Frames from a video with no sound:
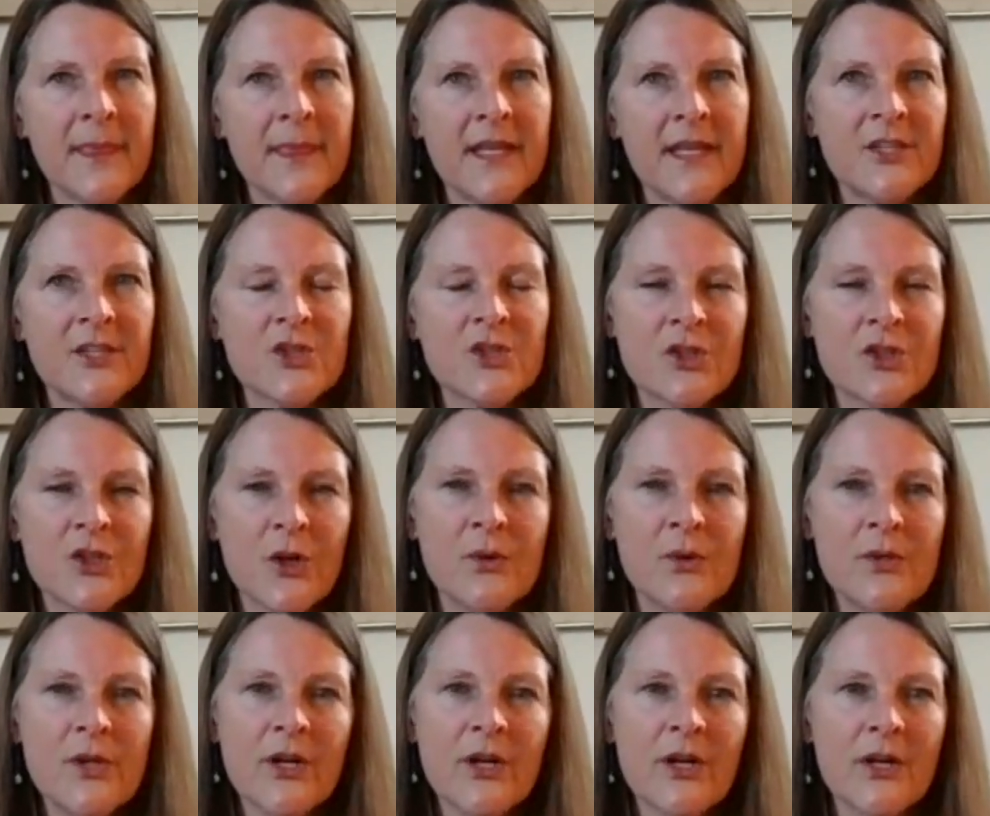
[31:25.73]
It
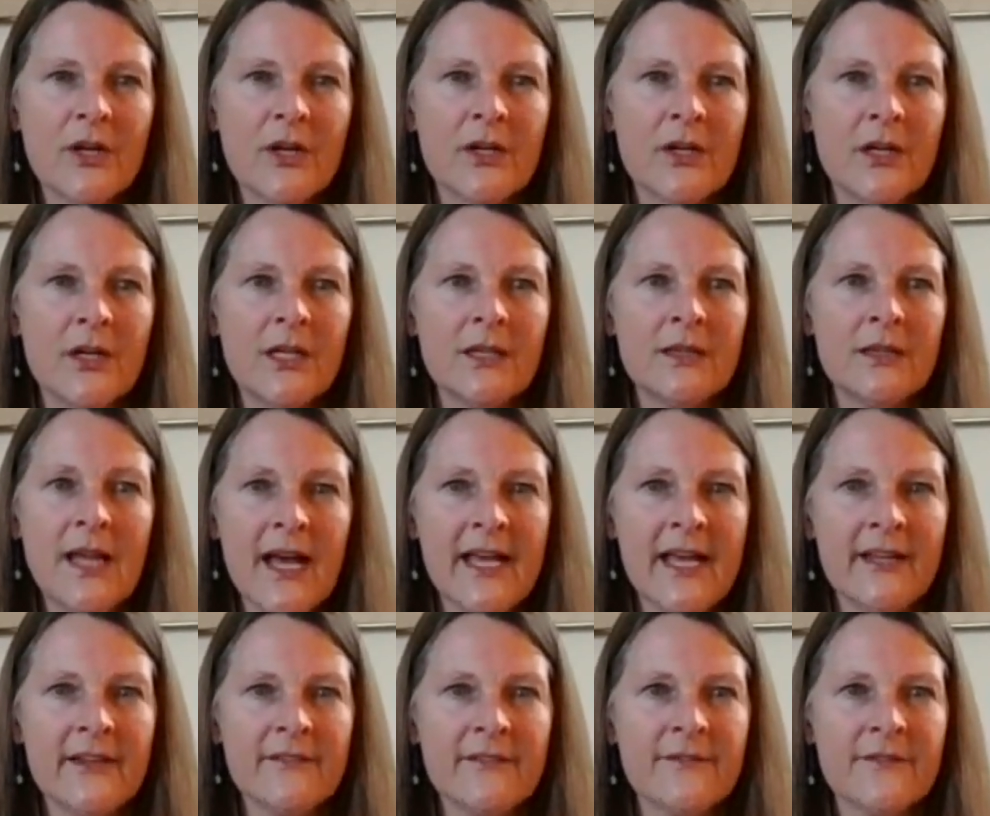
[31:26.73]
showed her a
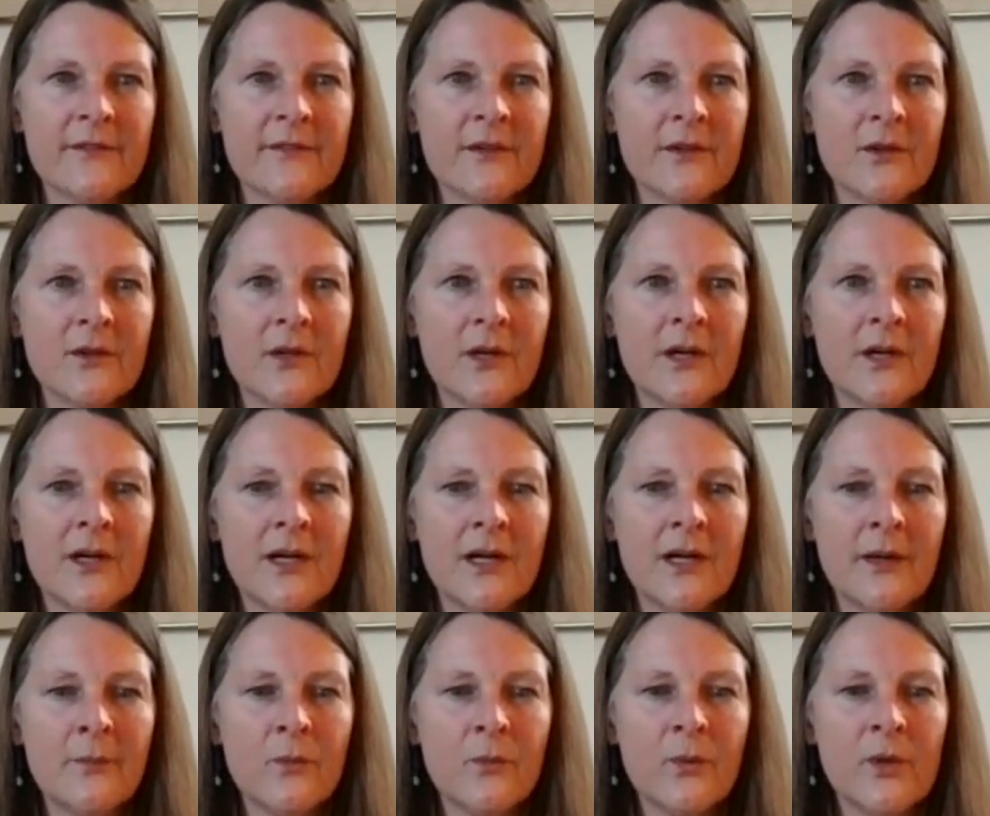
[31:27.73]
life
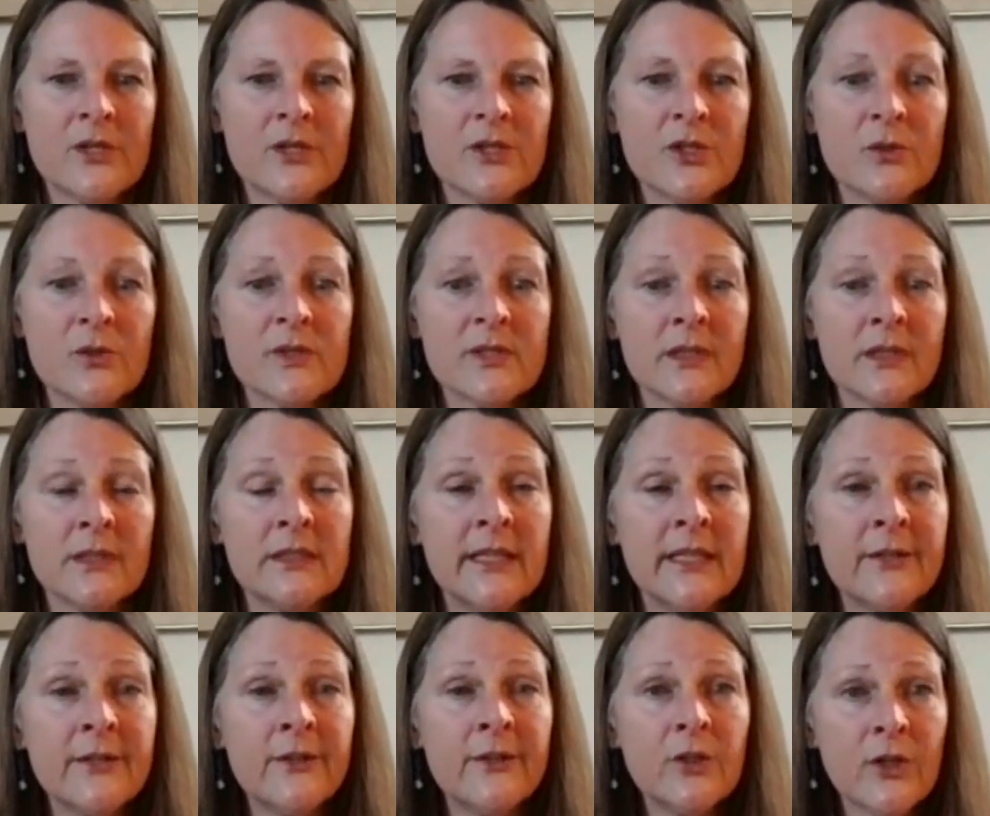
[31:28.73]
where she was a
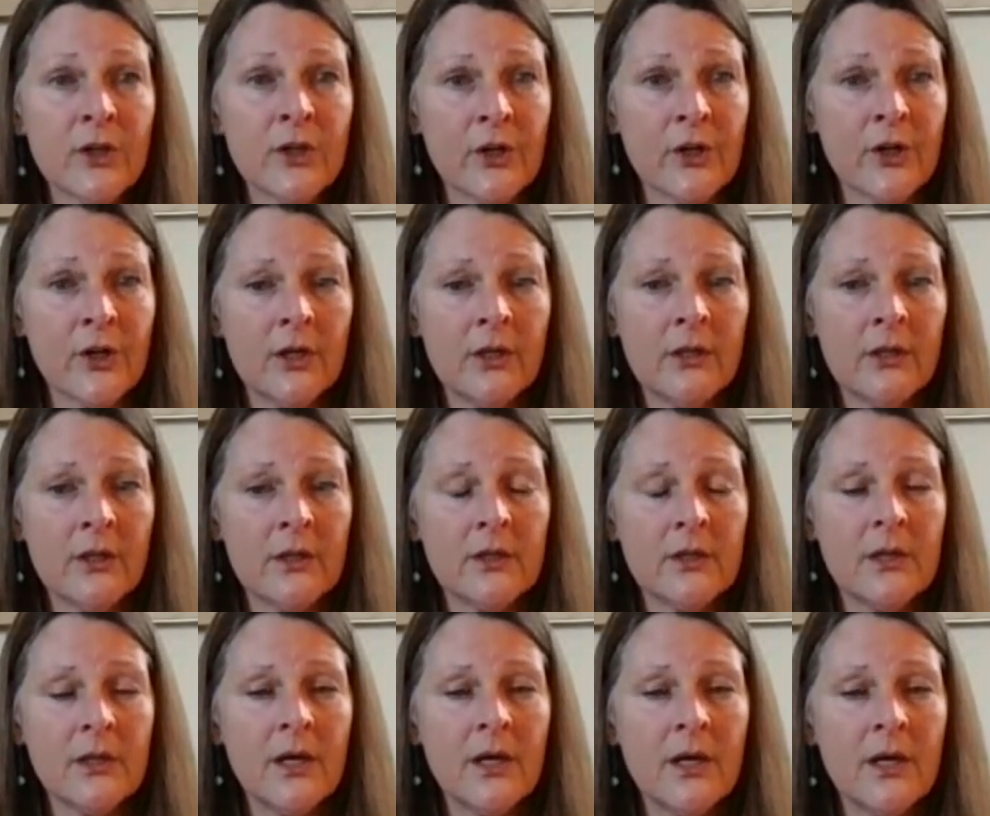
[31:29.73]
little girl.
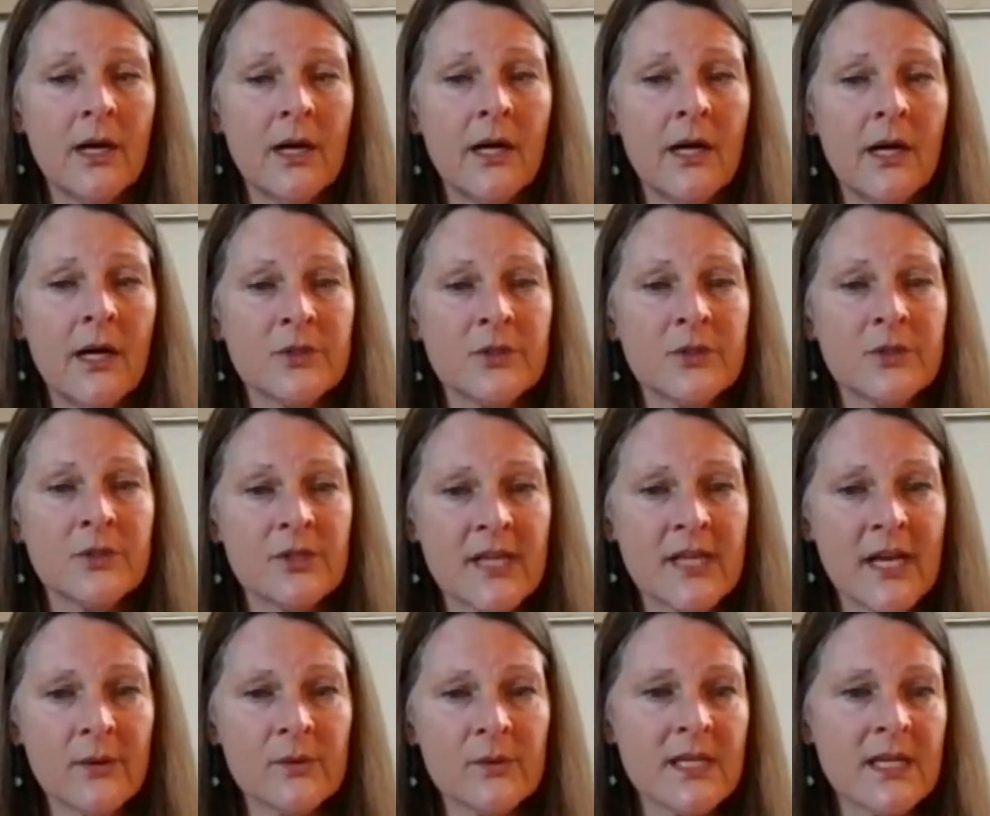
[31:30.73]
Turns
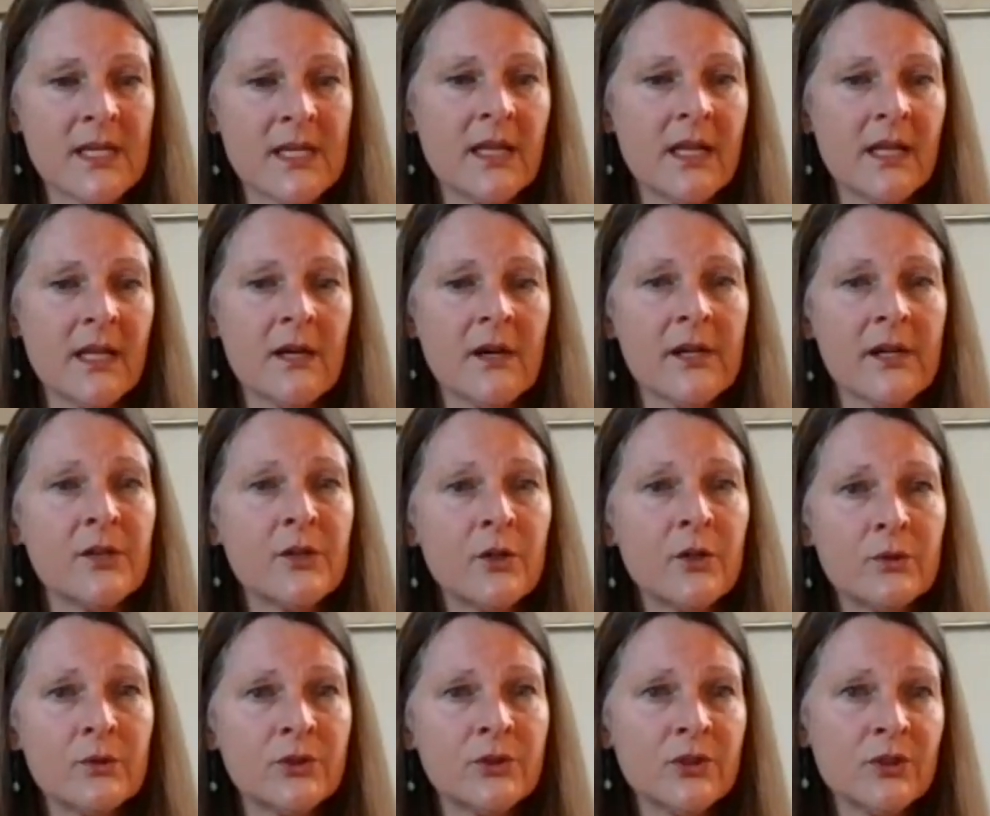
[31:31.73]
out it was like on an
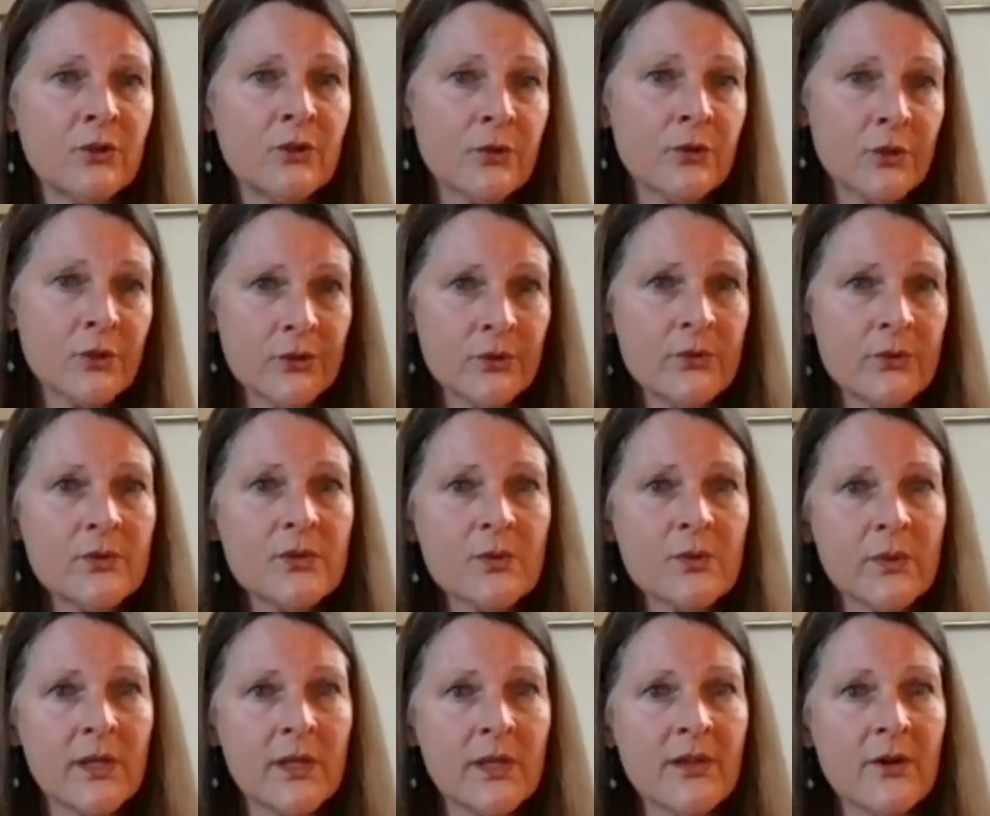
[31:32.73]
ocean cruise
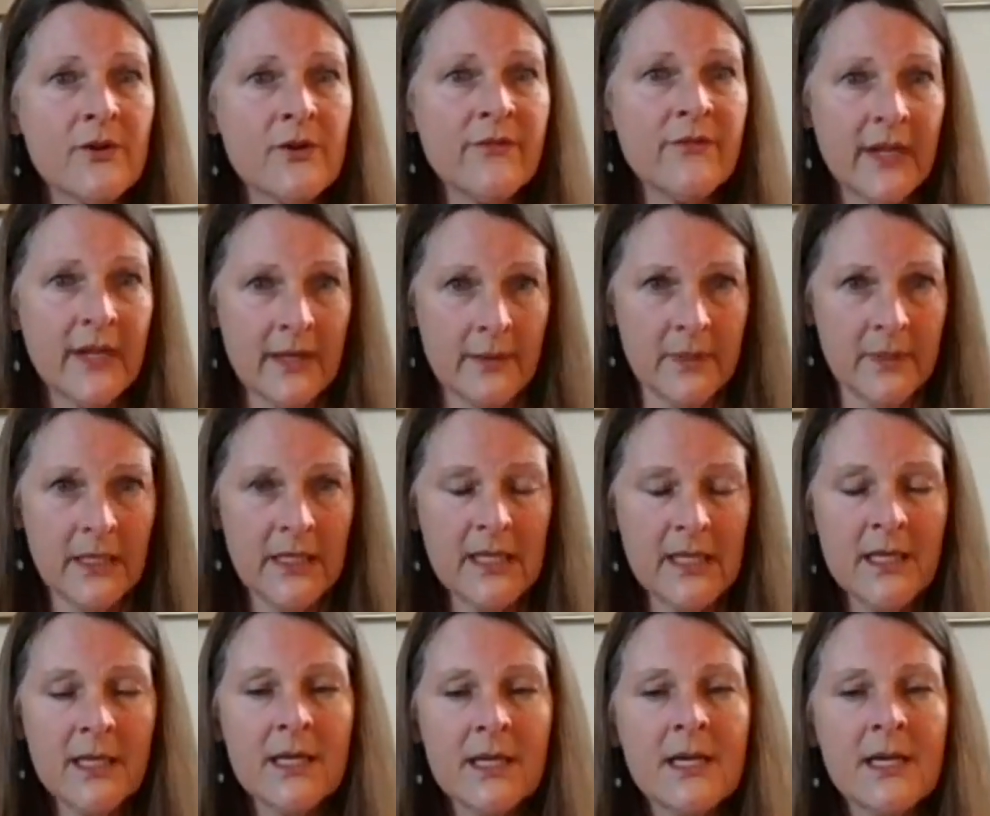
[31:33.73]
with her family.